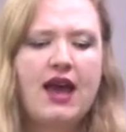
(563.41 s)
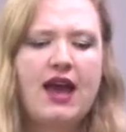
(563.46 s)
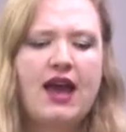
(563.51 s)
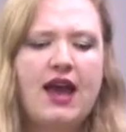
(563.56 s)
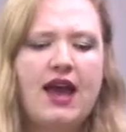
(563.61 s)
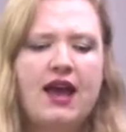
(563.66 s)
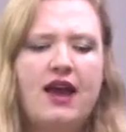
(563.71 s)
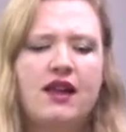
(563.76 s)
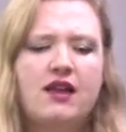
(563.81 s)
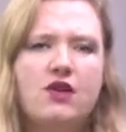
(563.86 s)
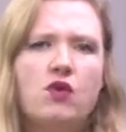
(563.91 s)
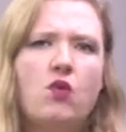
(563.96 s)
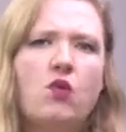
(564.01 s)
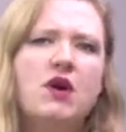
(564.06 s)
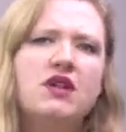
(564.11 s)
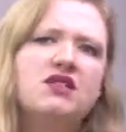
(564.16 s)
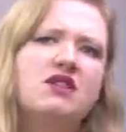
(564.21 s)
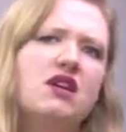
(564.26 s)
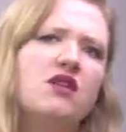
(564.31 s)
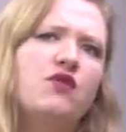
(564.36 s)
And
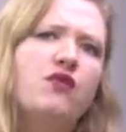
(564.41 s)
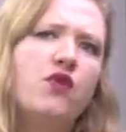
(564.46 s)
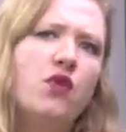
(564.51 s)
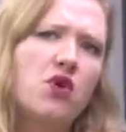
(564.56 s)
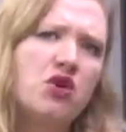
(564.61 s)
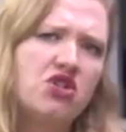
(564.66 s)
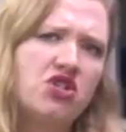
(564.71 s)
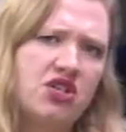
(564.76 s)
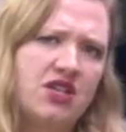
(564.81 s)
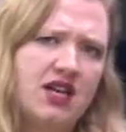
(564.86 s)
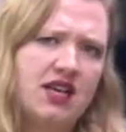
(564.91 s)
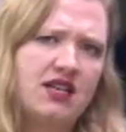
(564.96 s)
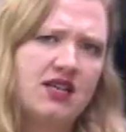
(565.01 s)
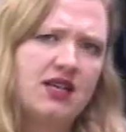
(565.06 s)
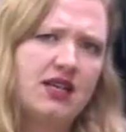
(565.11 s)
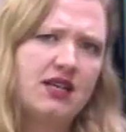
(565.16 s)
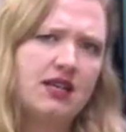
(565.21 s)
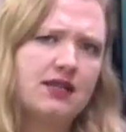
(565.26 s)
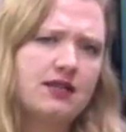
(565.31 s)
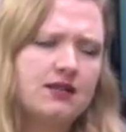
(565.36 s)
what's unfortunate
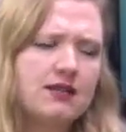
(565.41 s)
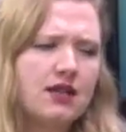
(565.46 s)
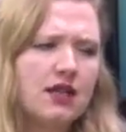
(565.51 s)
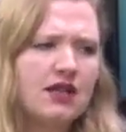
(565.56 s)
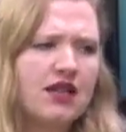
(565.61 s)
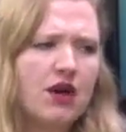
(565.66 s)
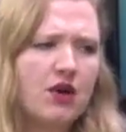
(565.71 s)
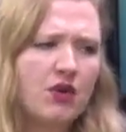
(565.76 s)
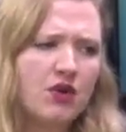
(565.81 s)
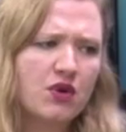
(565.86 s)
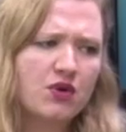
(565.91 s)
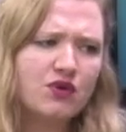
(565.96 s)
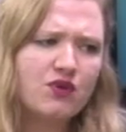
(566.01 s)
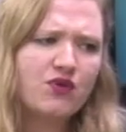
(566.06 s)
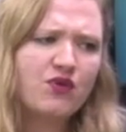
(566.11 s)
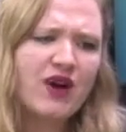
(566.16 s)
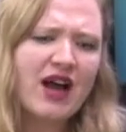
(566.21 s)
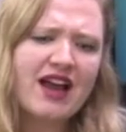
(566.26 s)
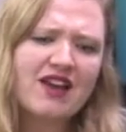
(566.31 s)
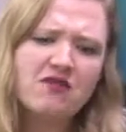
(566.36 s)
is that those
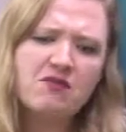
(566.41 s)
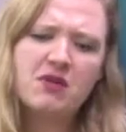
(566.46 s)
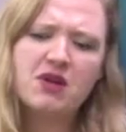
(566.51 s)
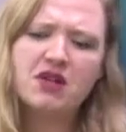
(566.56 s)
5